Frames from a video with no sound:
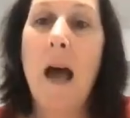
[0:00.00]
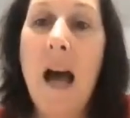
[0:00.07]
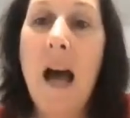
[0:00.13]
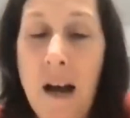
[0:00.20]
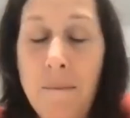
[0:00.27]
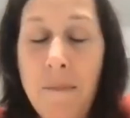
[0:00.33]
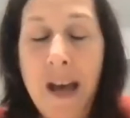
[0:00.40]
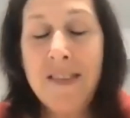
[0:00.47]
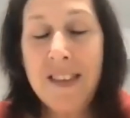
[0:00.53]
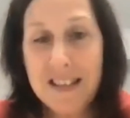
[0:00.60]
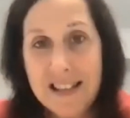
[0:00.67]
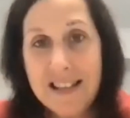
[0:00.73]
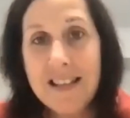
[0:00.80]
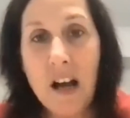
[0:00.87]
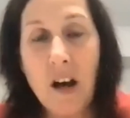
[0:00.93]
and
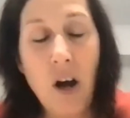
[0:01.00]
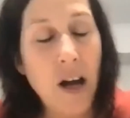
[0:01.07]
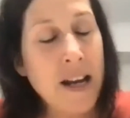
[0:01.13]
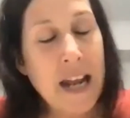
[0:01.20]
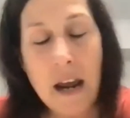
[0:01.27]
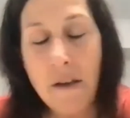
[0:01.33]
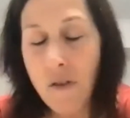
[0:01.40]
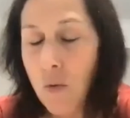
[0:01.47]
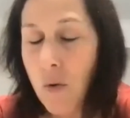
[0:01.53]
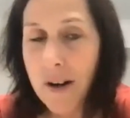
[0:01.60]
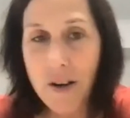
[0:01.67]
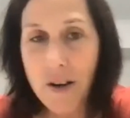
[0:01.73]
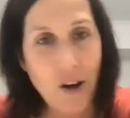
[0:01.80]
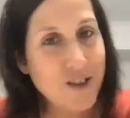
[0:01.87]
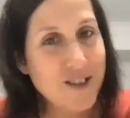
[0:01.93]

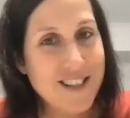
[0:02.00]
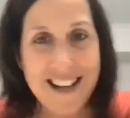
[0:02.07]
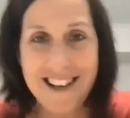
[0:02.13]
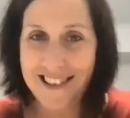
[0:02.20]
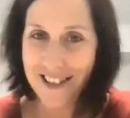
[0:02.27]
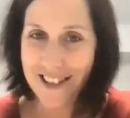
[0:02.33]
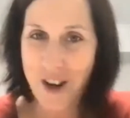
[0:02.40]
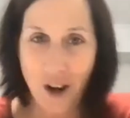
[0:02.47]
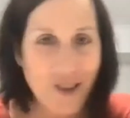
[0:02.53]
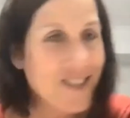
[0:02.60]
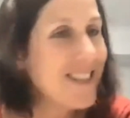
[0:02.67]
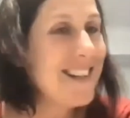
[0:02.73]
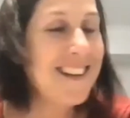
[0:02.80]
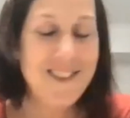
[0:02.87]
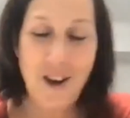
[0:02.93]
everyone knows that it's
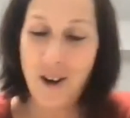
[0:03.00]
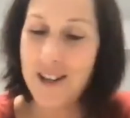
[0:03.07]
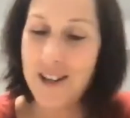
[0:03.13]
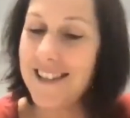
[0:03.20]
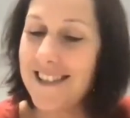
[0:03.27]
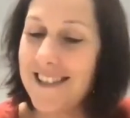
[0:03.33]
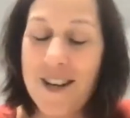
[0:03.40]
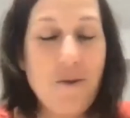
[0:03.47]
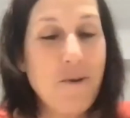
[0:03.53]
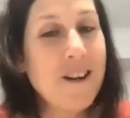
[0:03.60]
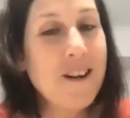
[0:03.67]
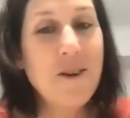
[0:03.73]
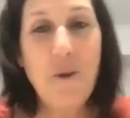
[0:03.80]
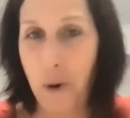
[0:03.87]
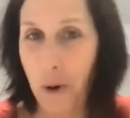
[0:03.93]
not a secret
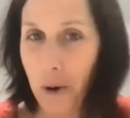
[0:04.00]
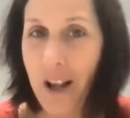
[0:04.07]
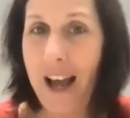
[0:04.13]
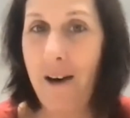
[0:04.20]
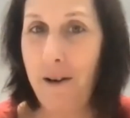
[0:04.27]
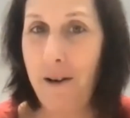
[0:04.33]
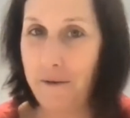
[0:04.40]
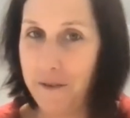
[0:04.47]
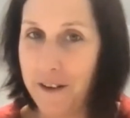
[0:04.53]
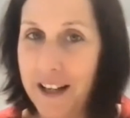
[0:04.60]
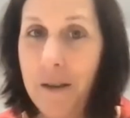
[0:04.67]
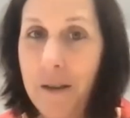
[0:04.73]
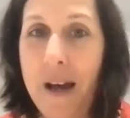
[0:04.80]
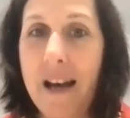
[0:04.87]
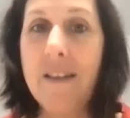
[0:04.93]
at all how I
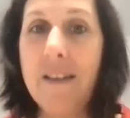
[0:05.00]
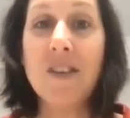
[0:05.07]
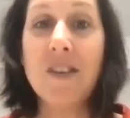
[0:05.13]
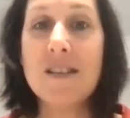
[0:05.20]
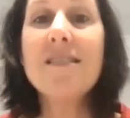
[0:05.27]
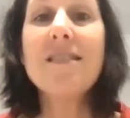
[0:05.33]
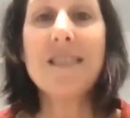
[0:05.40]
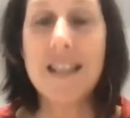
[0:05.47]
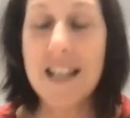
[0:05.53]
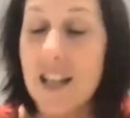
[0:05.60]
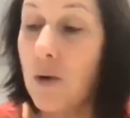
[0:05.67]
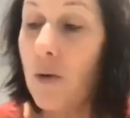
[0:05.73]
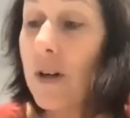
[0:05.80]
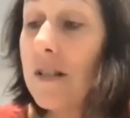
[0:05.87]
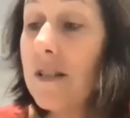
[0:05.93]
feel about the
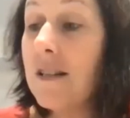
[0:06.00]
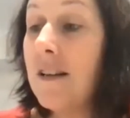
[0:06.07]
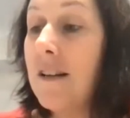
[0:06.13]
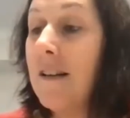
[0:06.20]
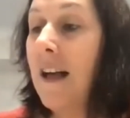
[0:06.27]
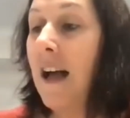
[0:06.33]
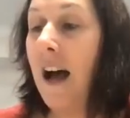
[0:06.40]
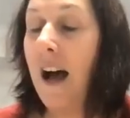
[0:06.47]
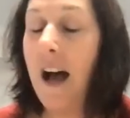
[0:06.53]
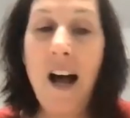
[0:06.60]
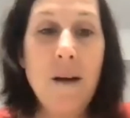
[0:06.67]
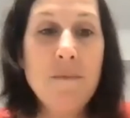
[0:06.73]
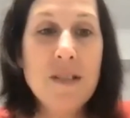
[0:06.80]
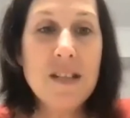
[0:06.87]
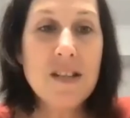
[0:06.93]
secret
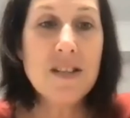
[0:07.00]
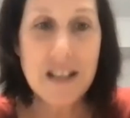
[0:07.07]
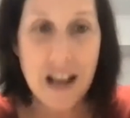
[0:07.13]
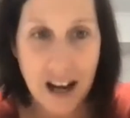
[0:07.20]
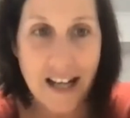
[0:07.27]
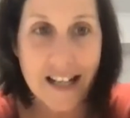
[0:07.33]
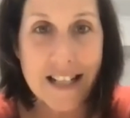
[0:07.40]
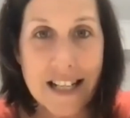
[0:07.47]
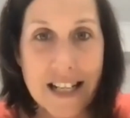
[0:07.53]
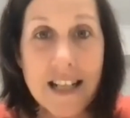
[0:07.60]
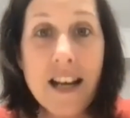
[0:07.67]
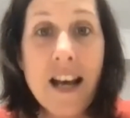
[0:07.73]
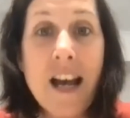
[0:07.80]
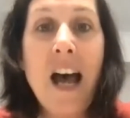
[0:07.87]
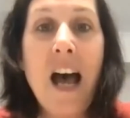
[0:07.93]

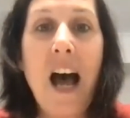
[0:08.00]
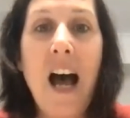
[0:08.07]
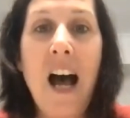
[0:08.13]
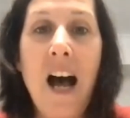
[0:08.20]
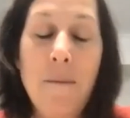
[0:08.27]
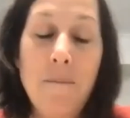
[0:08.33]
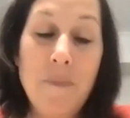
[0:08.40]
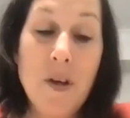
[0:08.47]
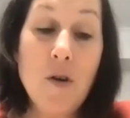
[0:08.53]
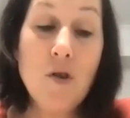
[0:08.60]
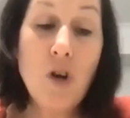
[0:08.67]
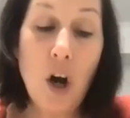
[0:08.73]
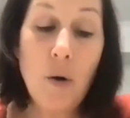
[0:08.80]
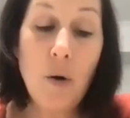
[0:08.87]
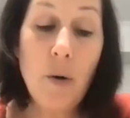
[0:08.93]
society who
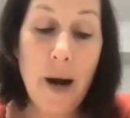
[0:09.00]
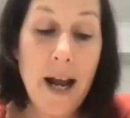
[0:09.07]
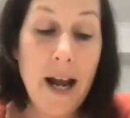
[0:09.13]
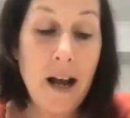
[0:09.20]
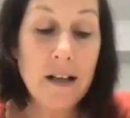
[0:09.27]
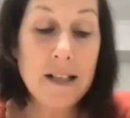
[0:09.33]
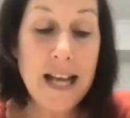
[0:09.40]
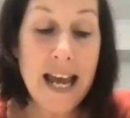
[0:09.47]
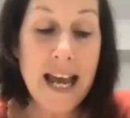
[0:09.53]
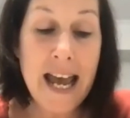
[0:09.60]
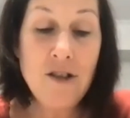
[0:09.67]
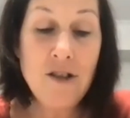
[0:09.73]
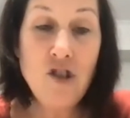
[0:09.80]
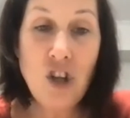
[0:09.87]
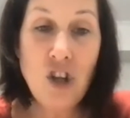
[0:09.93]
go around
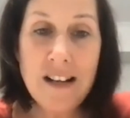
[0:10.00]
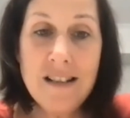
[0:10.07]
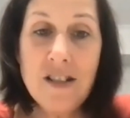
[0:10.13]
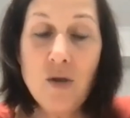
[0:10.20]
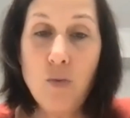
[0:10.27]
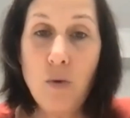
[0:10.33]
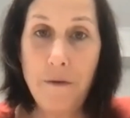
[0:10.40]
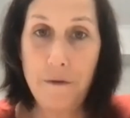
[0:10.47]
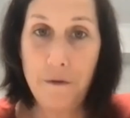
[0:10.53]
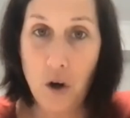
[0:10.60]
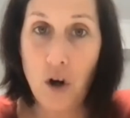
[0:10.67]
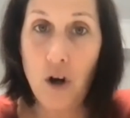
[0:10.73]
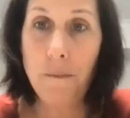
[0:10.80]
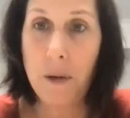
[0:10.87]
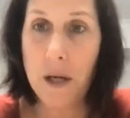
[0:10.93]
and just
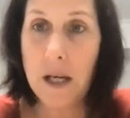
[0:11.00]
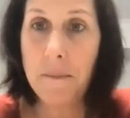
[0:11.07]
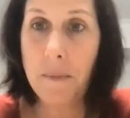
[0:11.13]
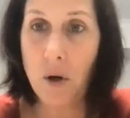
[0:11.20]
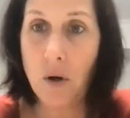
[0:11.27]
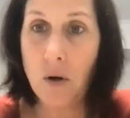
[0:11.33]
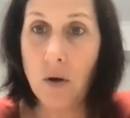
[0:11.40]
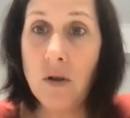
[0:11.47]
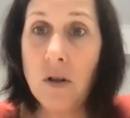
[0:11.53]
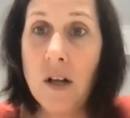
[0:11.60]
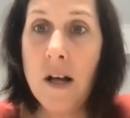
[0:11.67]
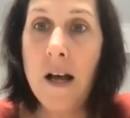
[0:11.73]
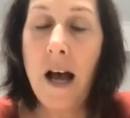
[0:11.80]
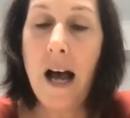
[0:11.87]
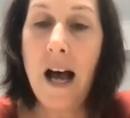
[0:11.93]
refer people
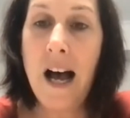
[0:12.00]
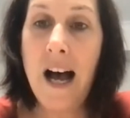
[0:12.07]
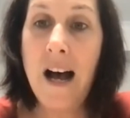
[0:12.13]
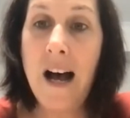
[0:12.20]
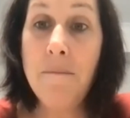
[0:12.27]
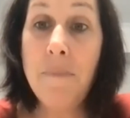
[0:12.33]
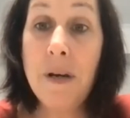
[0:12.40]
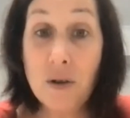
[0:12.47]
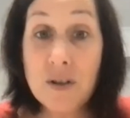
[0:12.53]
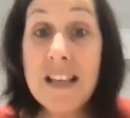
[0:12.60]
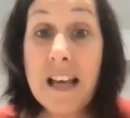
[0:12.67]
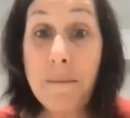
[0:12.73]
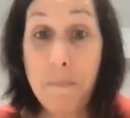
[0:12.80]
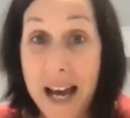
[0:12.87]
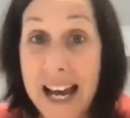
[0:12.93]
because
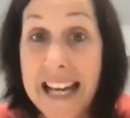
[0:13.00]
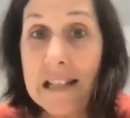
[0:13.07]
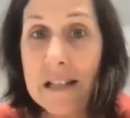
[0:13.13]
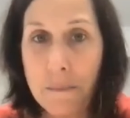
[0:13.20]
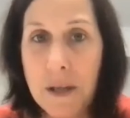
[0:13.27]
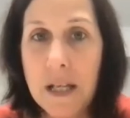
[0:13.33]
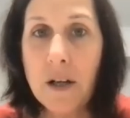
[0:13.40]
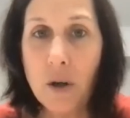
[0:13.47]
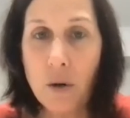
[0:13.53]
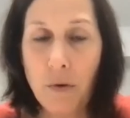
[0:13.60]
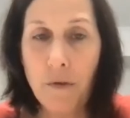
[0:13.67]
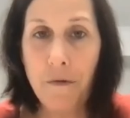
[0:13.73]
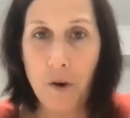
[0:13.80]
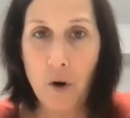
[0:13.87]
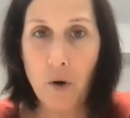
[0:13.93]
they pay to be in a
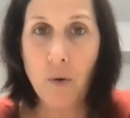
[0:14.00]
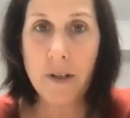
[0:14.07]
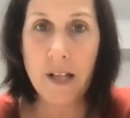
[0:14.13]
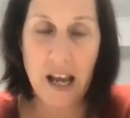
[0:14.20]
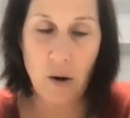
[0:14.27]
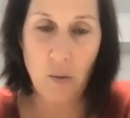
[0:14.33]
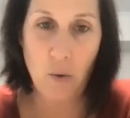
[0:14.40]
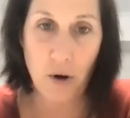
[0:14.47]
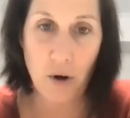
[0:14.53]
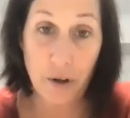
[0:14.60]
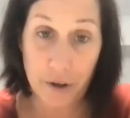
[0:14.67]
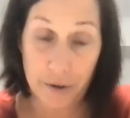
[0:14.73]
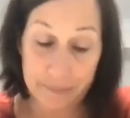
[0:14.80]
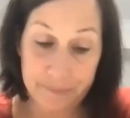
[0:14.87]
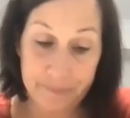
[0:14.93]
referral
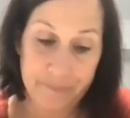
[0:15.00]
network.